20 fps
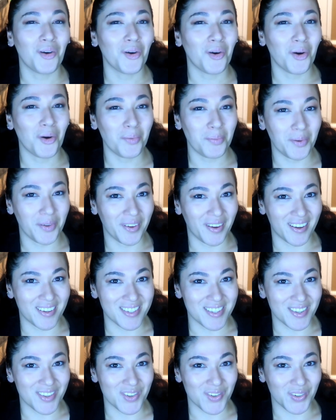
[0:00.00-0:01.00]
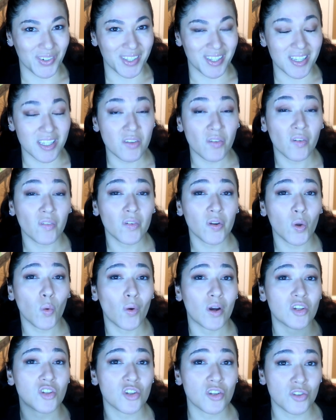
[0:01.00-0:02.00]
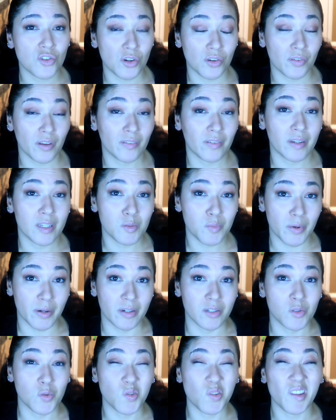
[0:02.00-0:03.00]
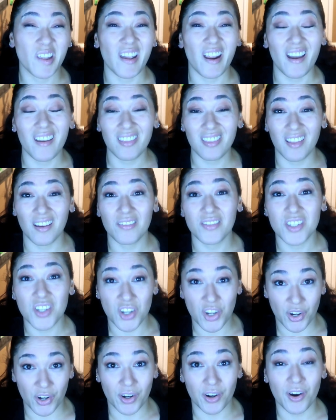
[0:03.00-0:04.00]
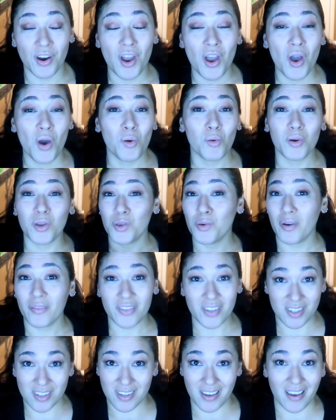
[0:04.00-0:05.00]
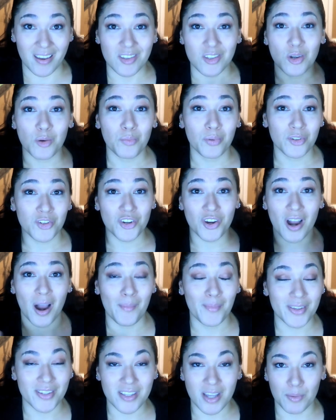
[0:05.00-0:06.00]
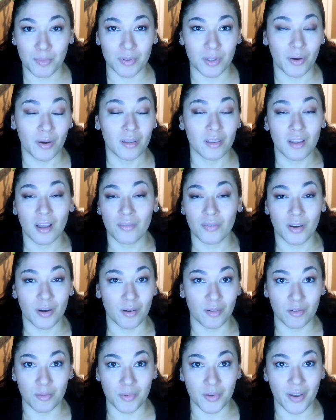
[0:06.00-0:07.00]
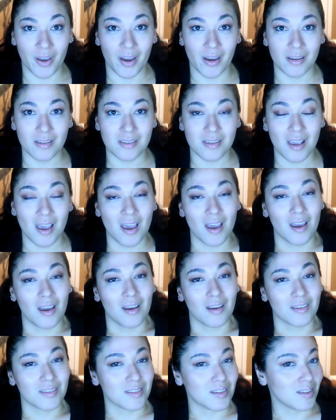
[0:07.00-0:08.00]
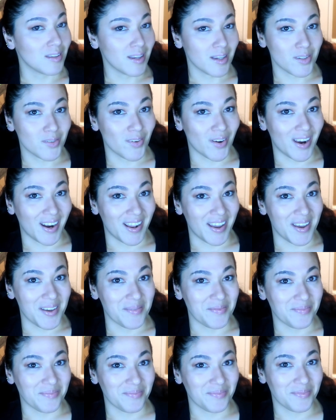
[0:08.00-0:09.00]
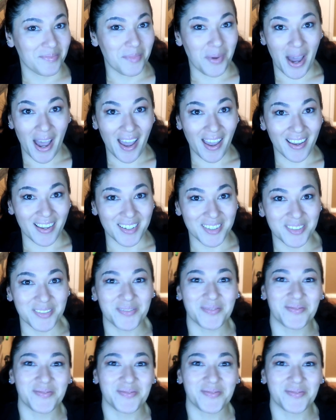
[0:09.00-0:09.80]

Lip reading: Hope you guys enjoy this. If you have any questions or if you have any experiences with it, I'd love to hear what you have to say. So put your comments down below. I love hearing from you guys. Till next Friday. Bye.